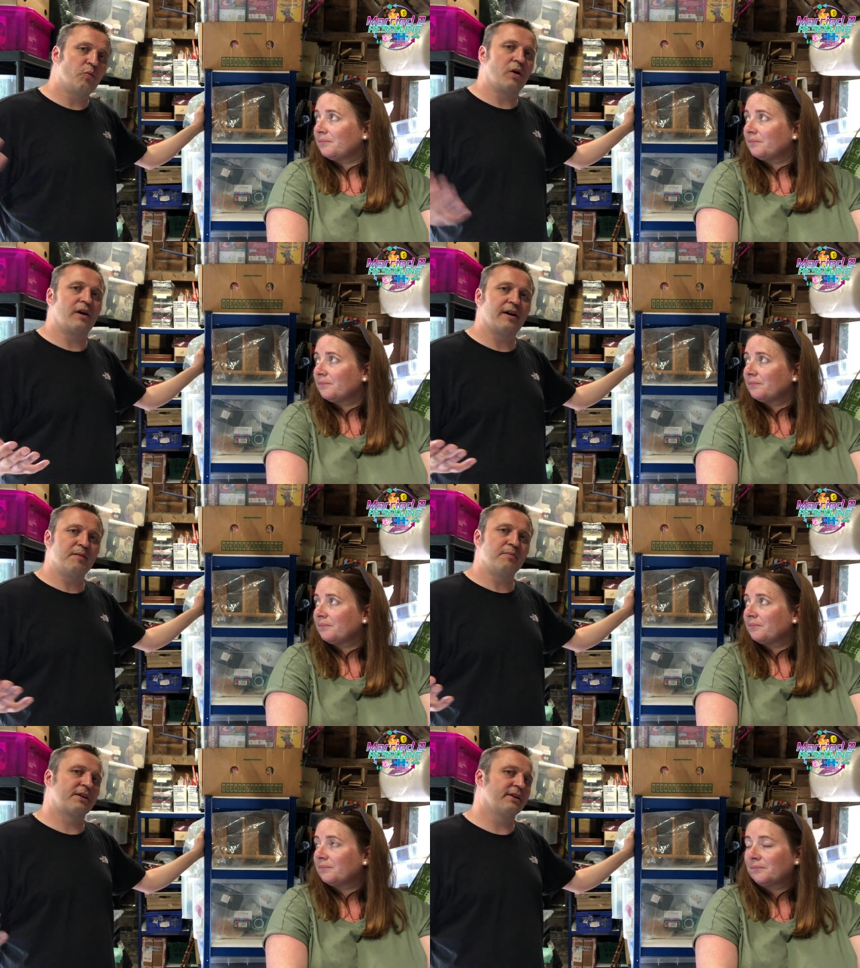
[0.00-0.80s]
Speaker 1: why,
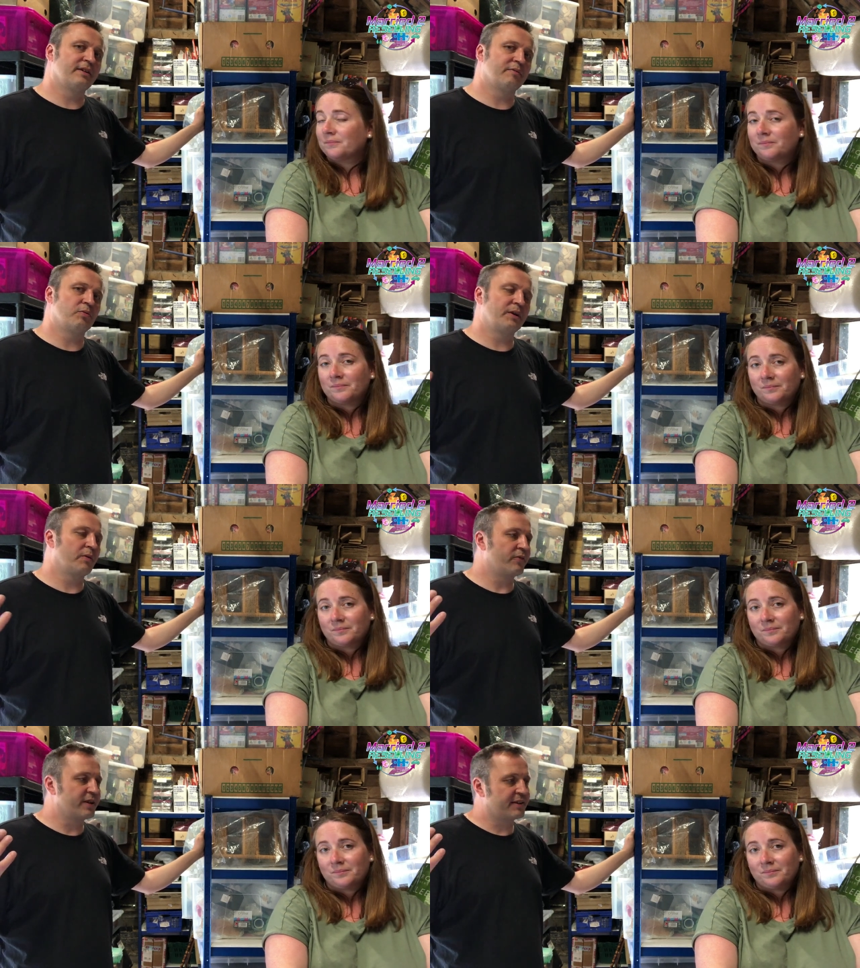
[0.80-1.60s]
because we
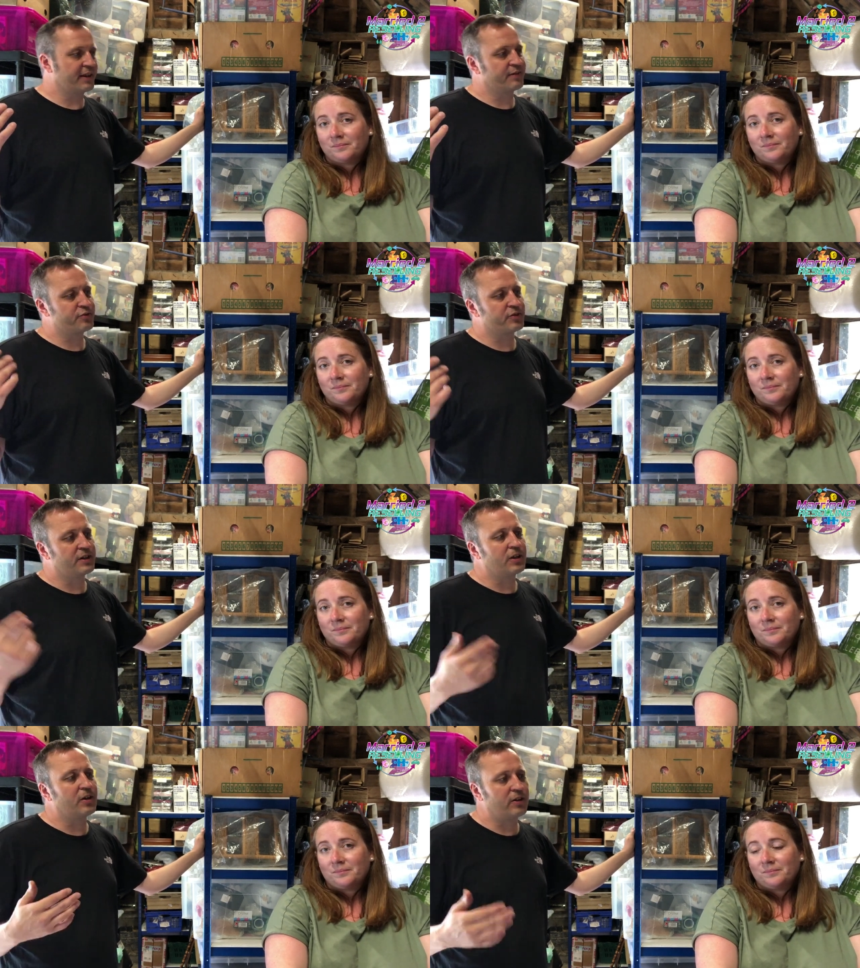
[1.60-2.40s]
were reselling for a
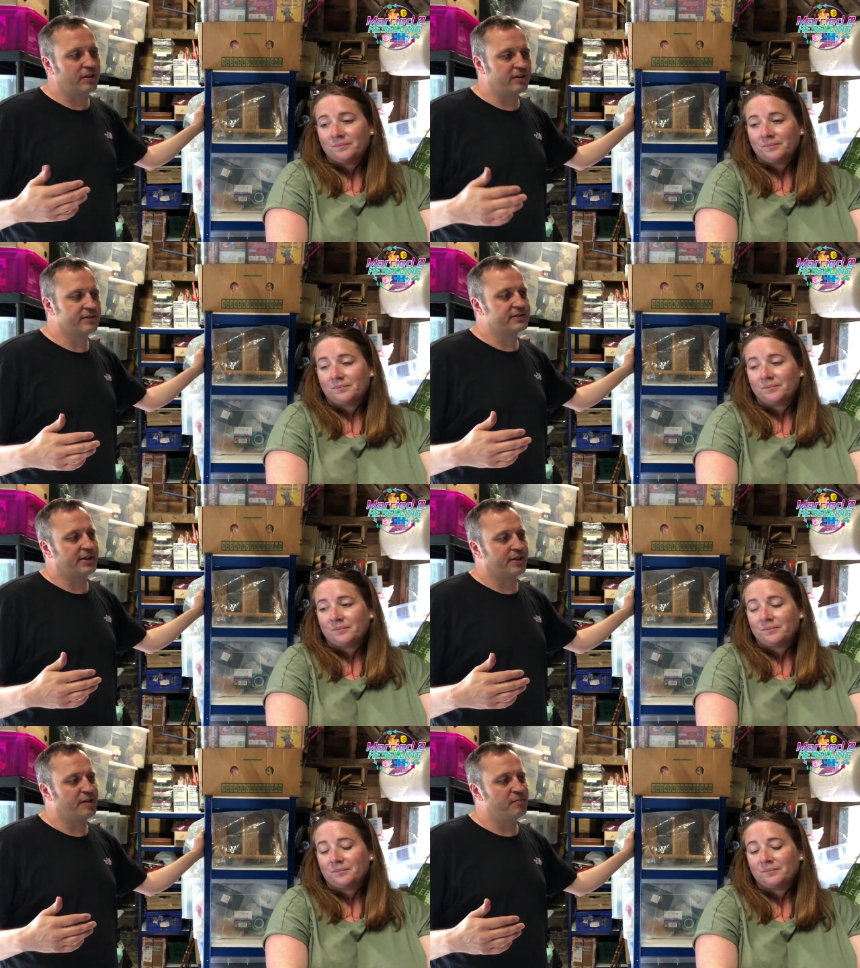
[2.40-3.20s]
long, long
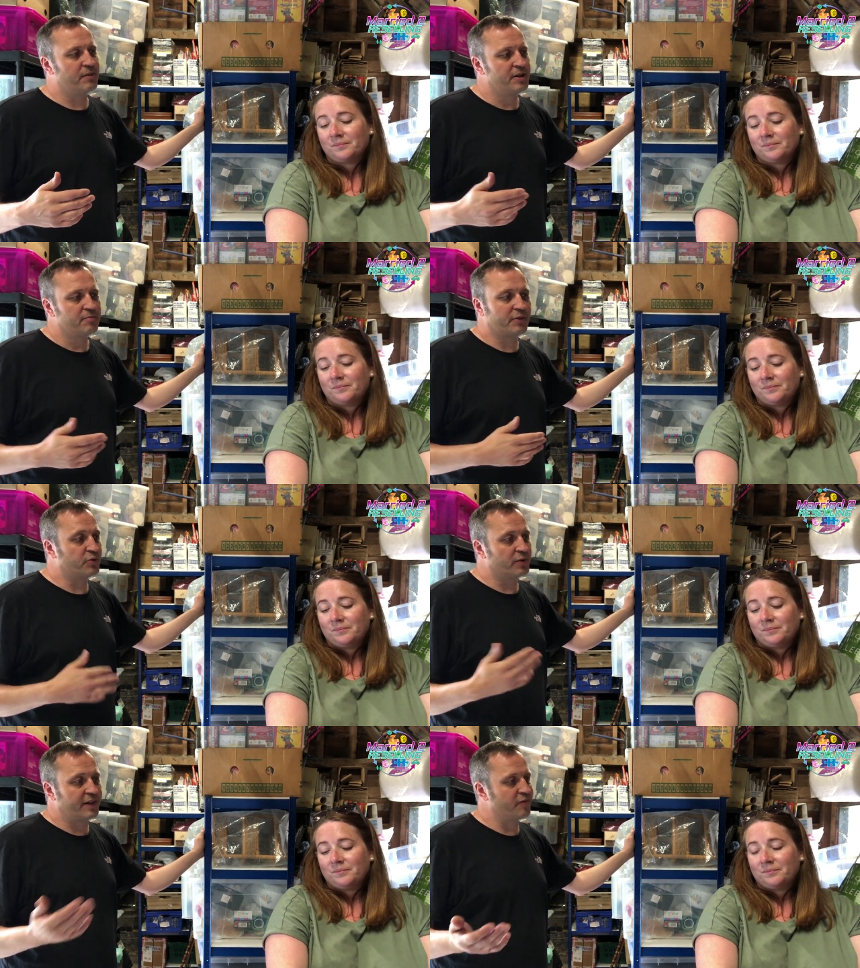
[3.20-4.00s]
time
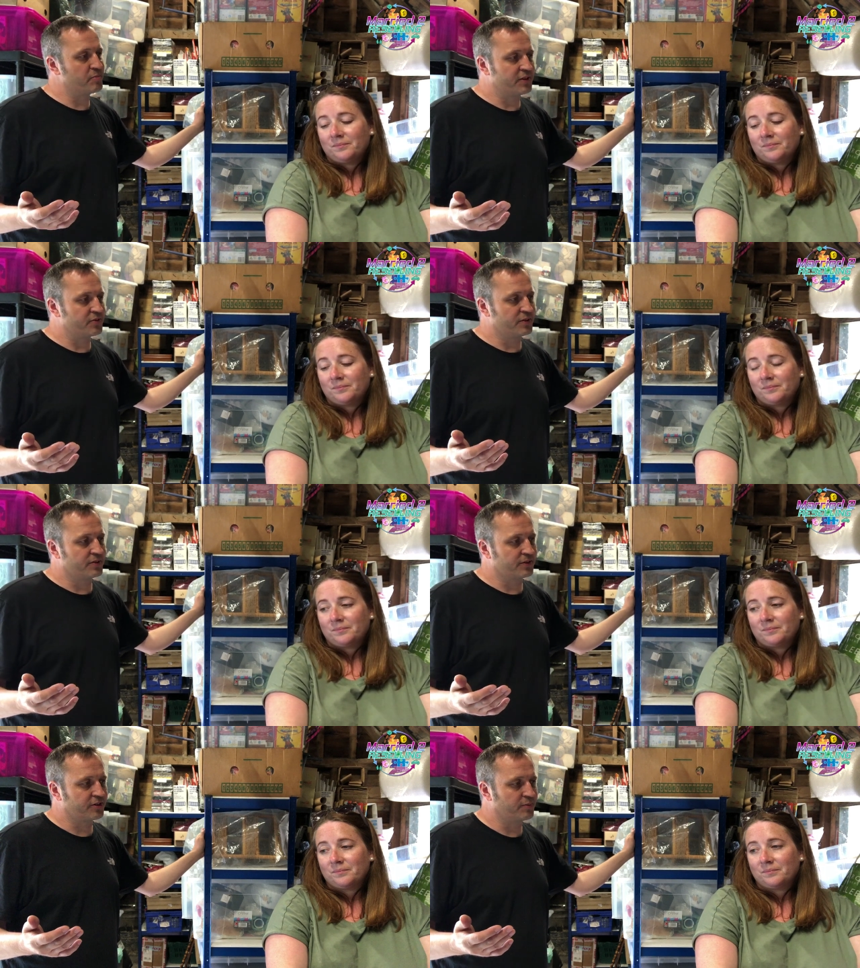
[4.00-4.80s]
before we'd ever been to an
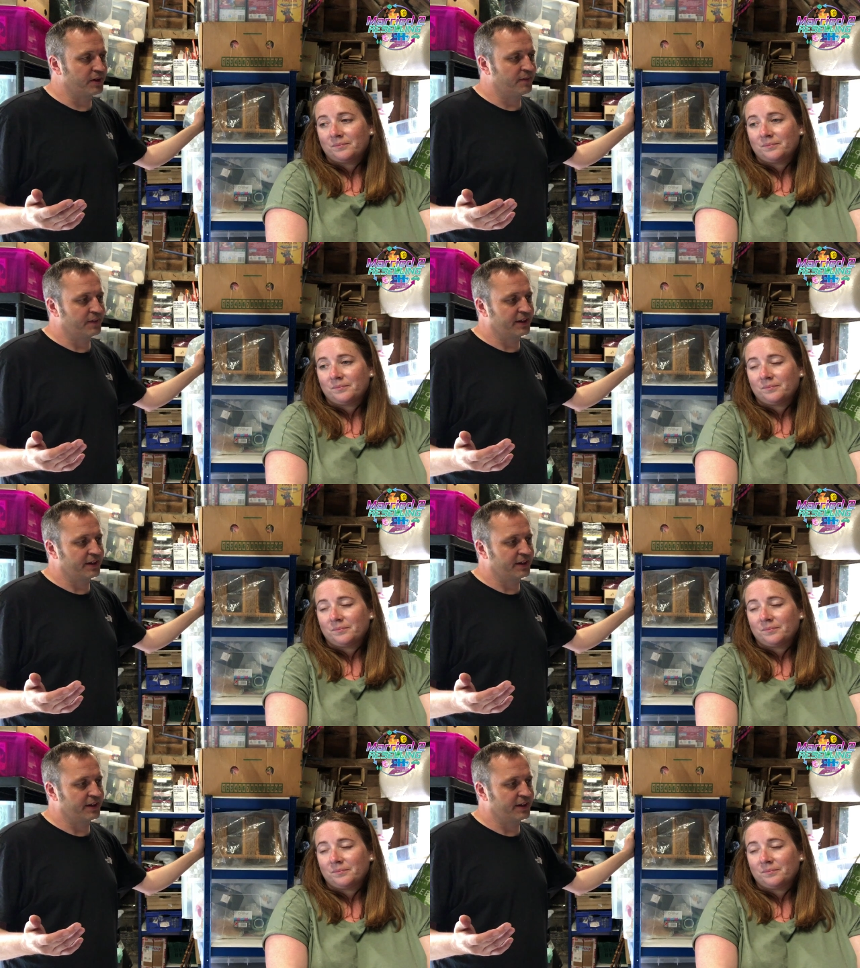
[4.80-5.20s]
auction, weren't we?